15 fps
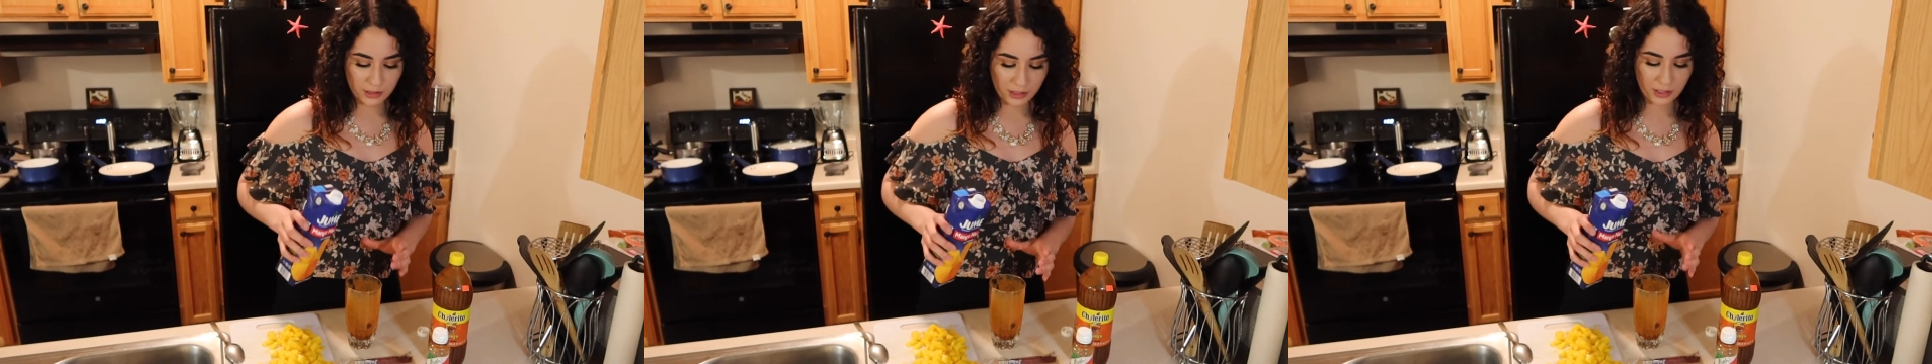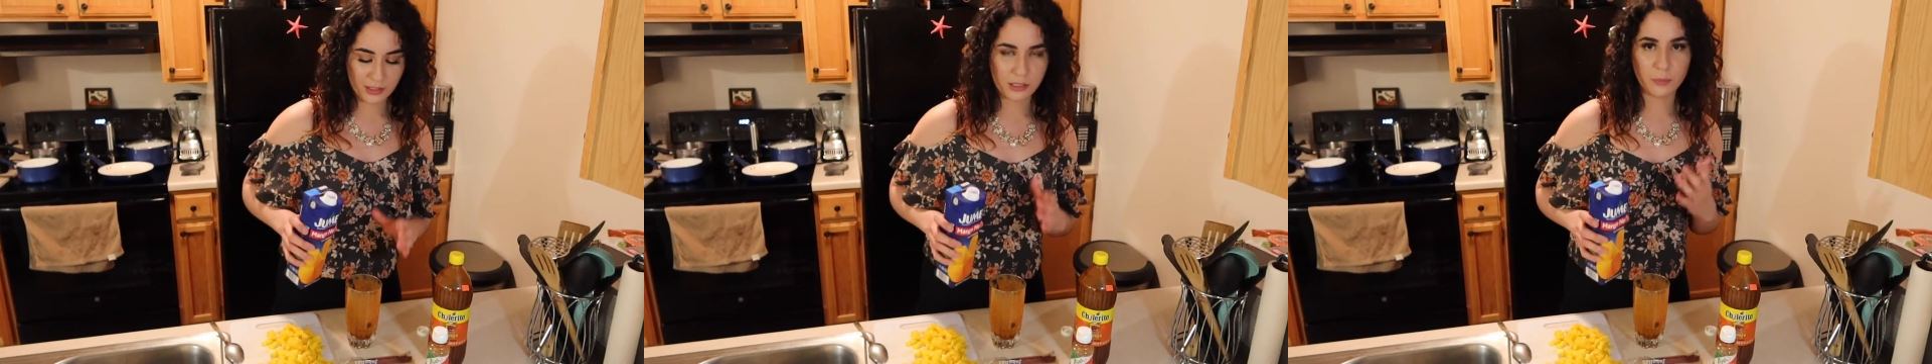
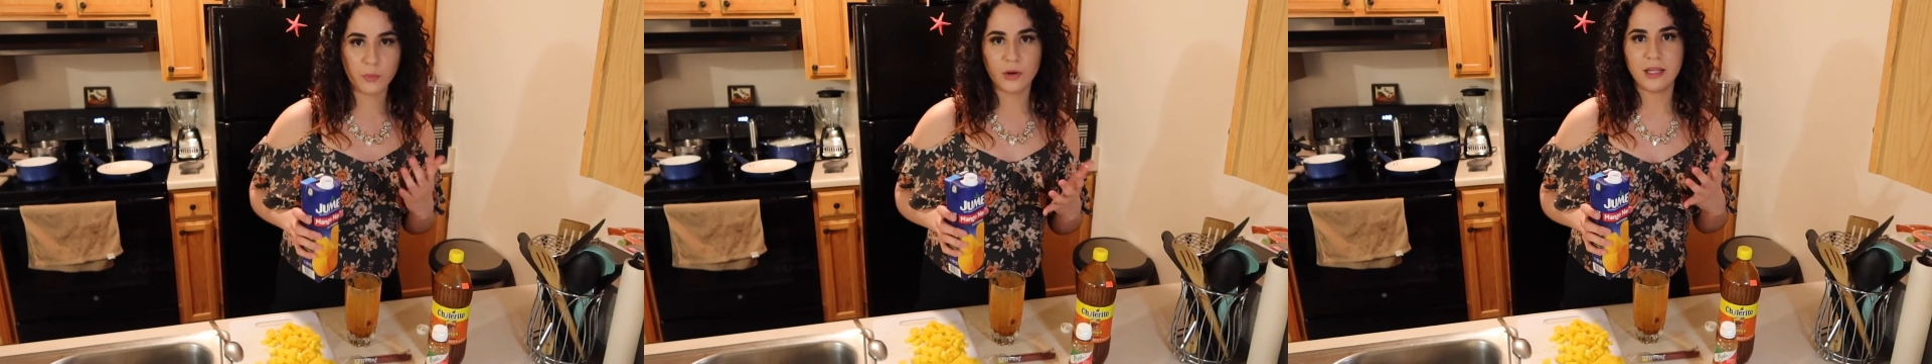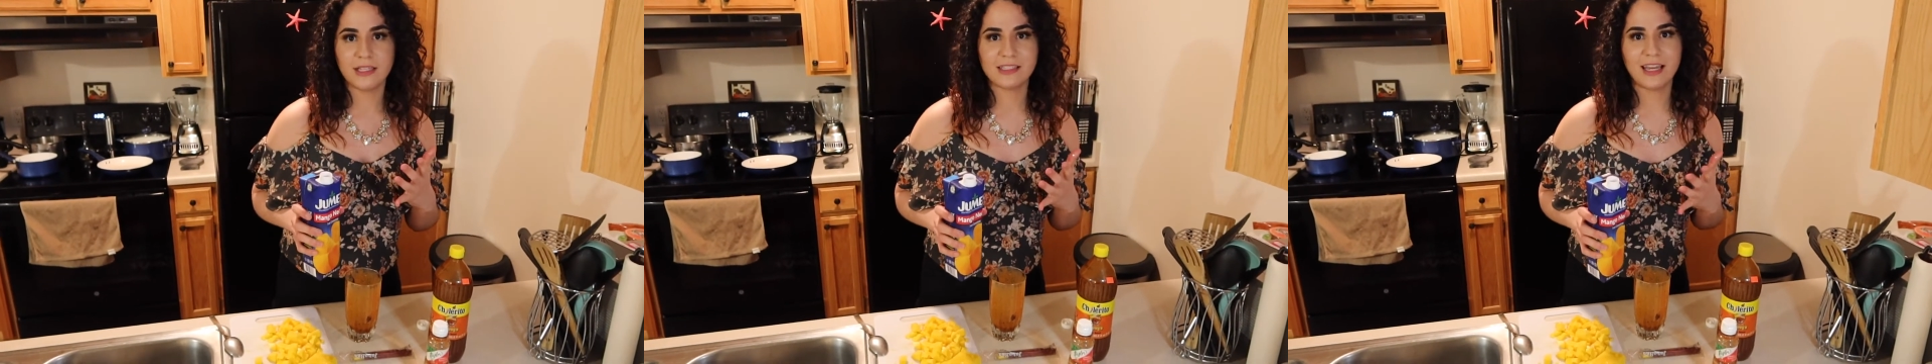because the
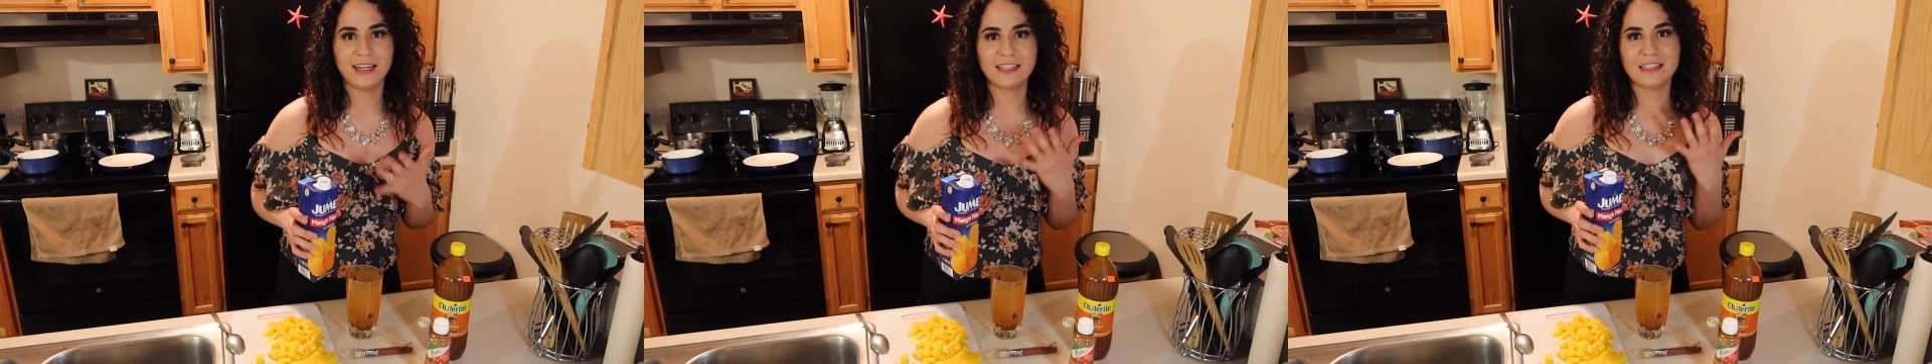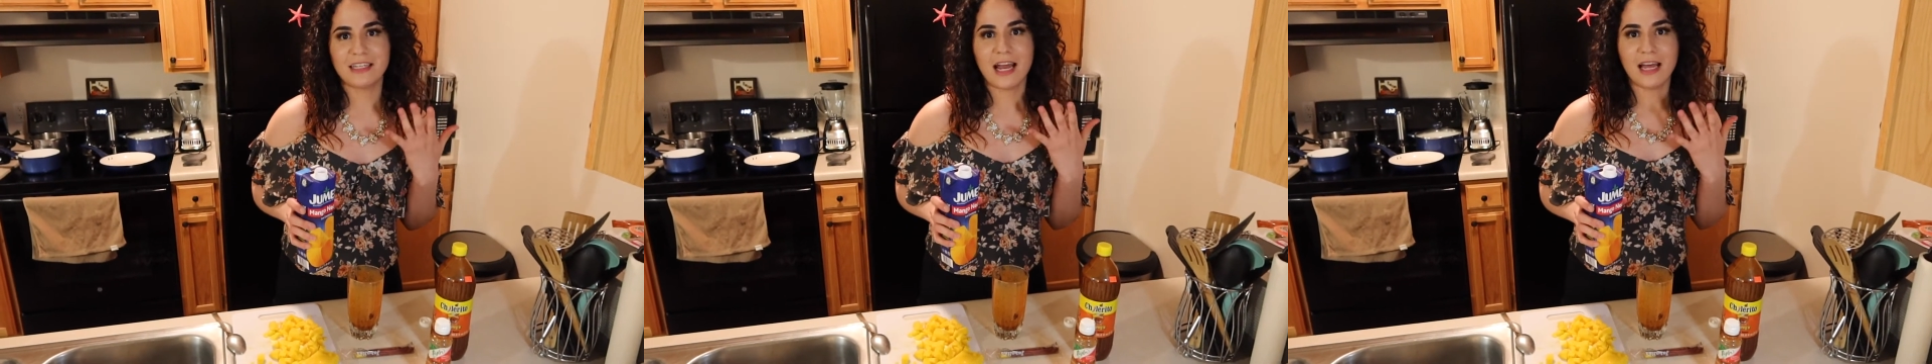point is that
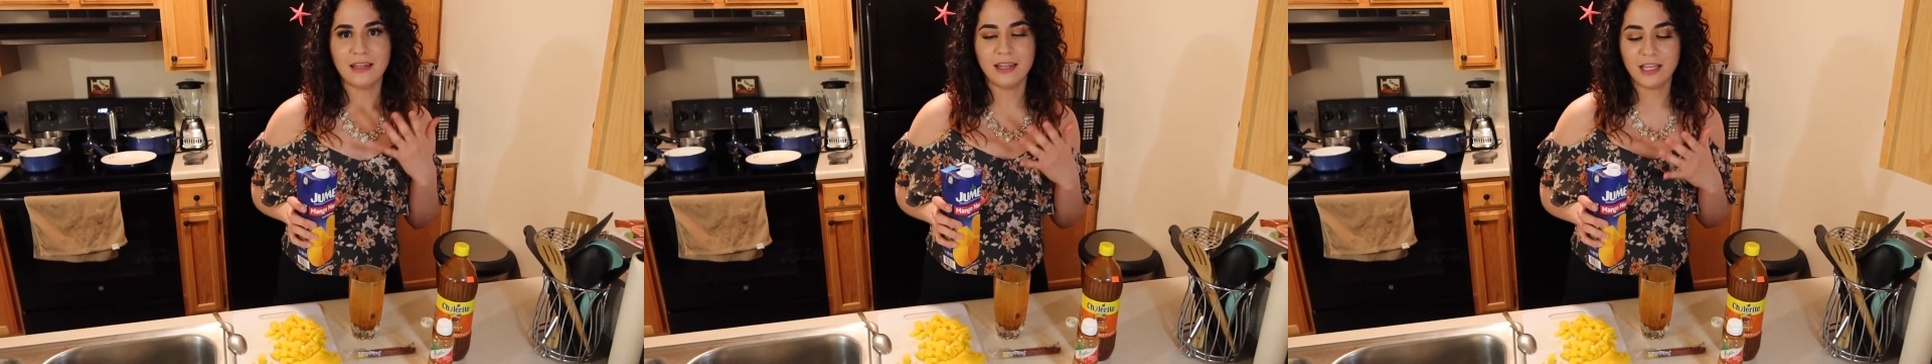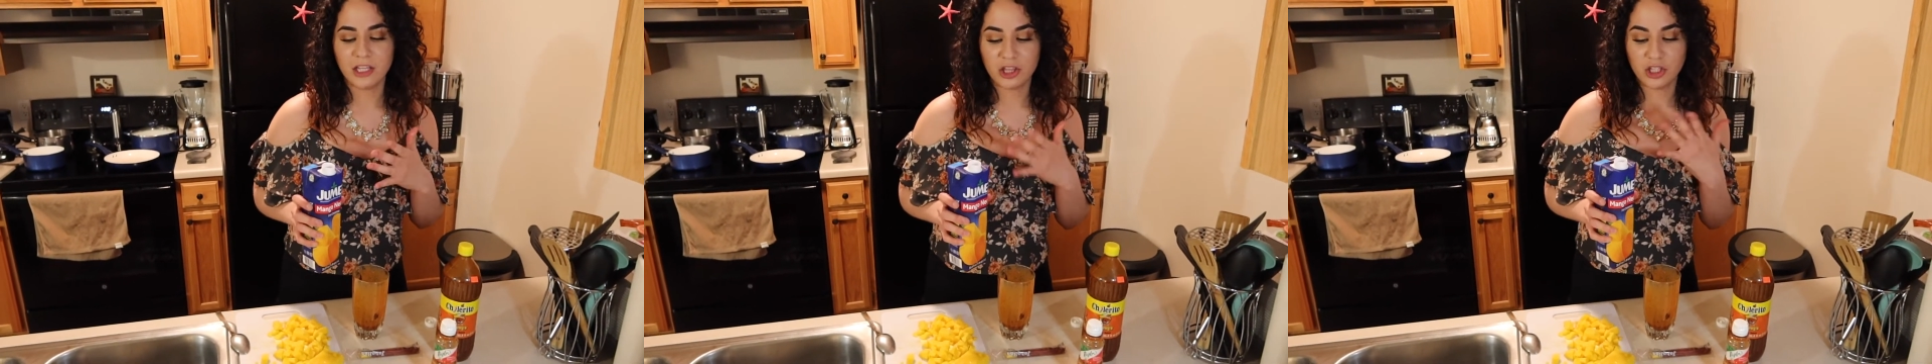it's
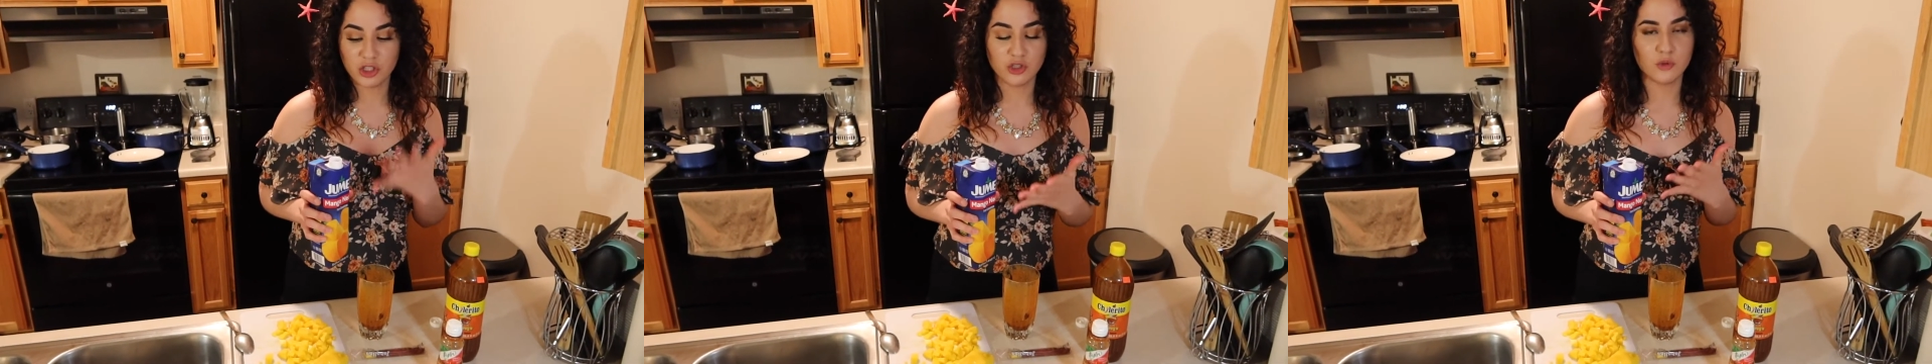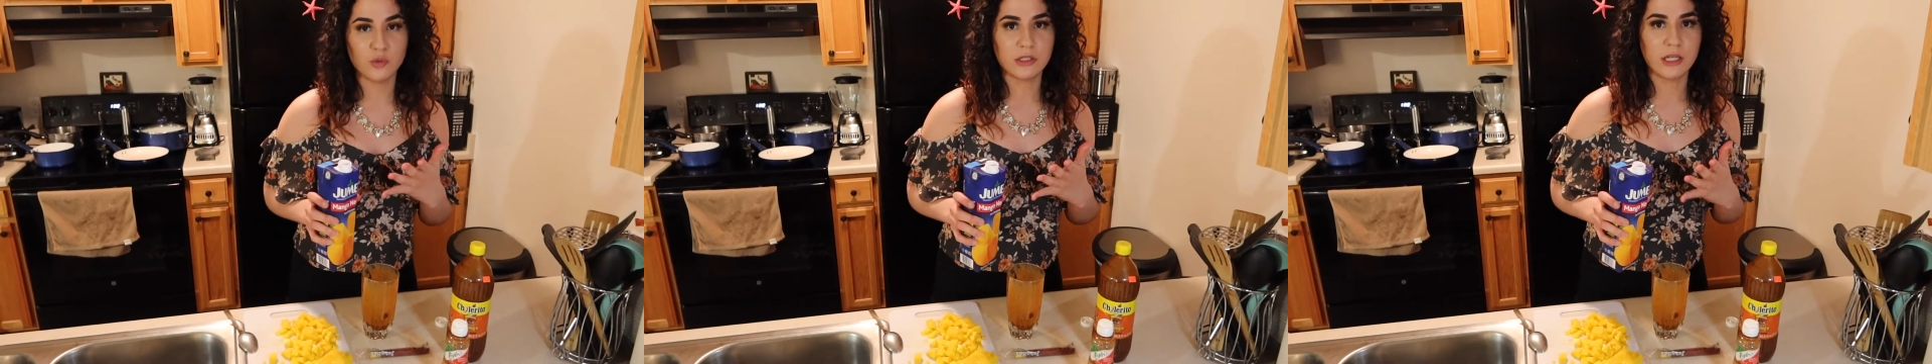not like the
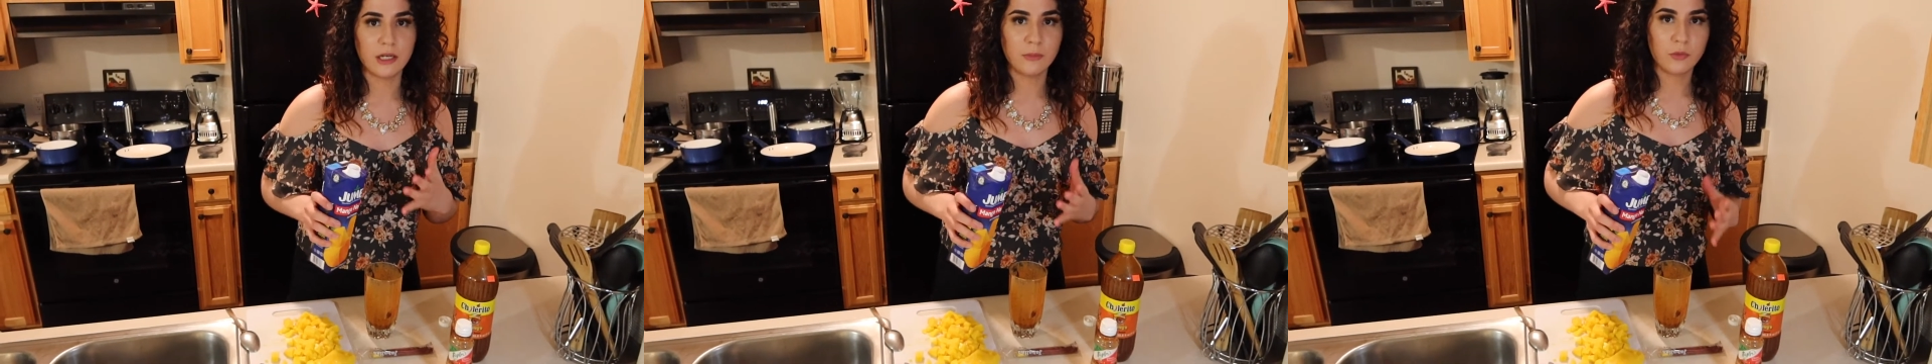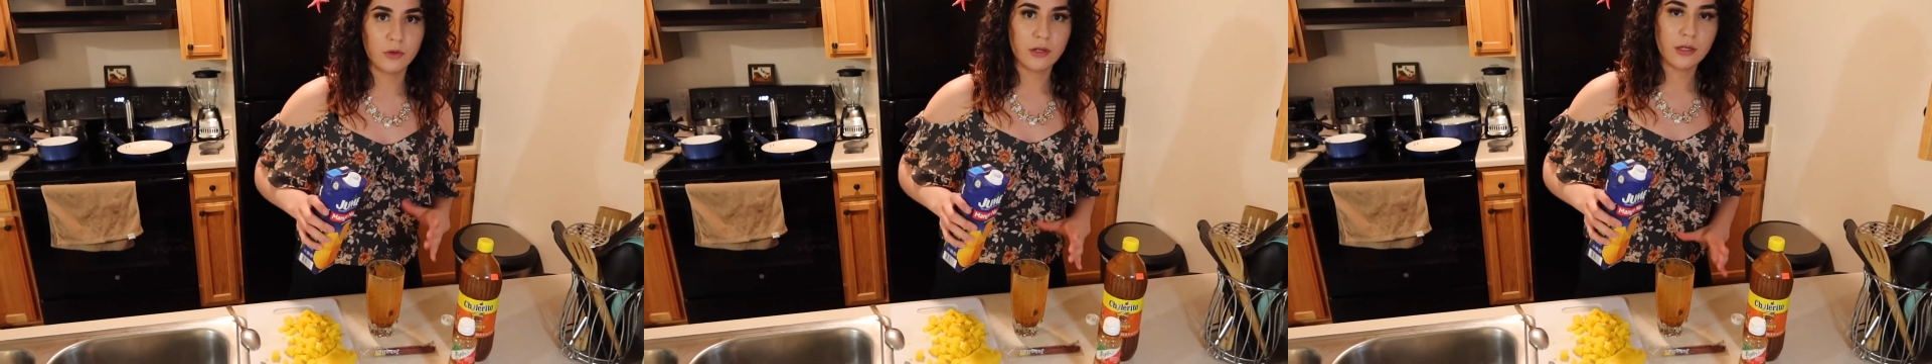juice
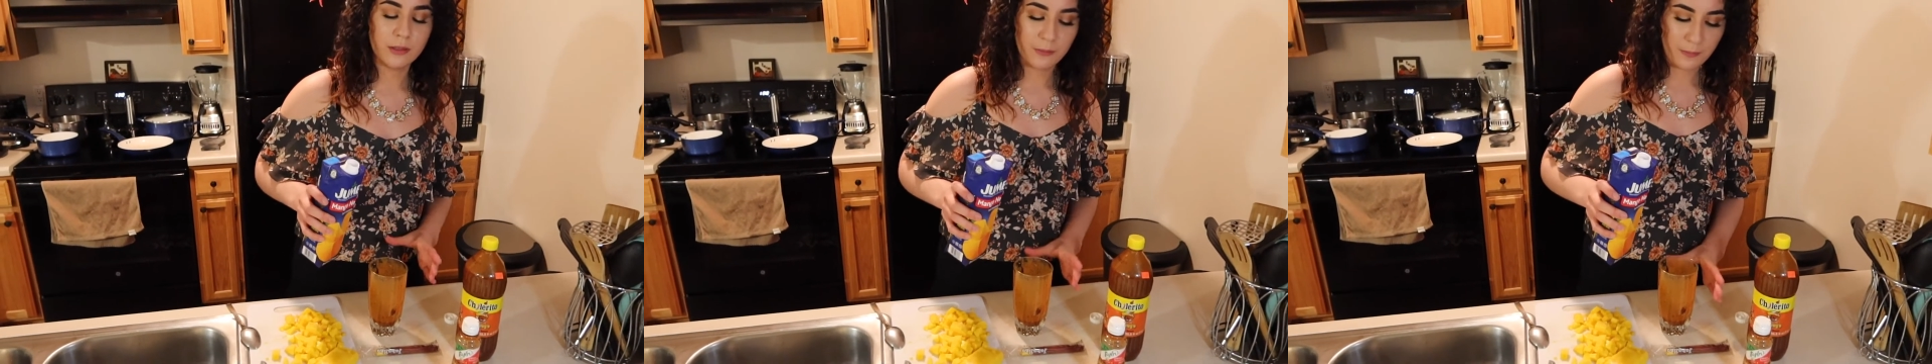anymore.